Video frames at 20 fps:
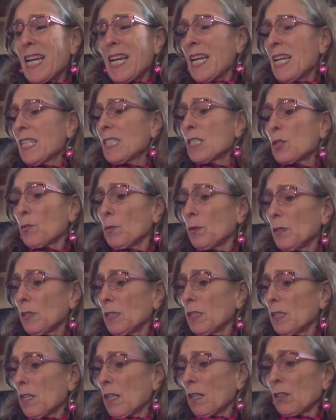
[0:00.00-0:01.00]
"It's
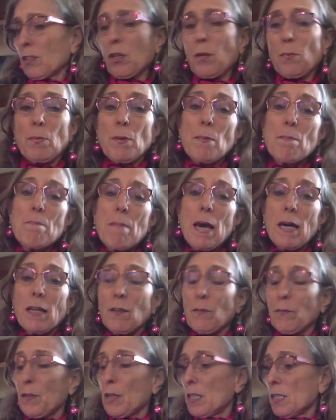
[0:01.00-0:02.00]
really dark. They'll be mad
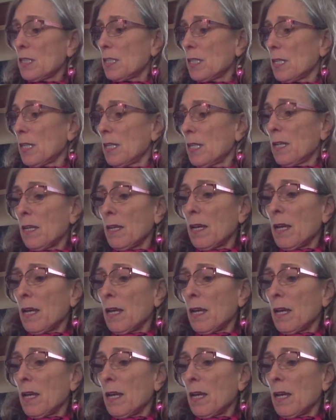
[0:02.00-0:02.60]
if they see.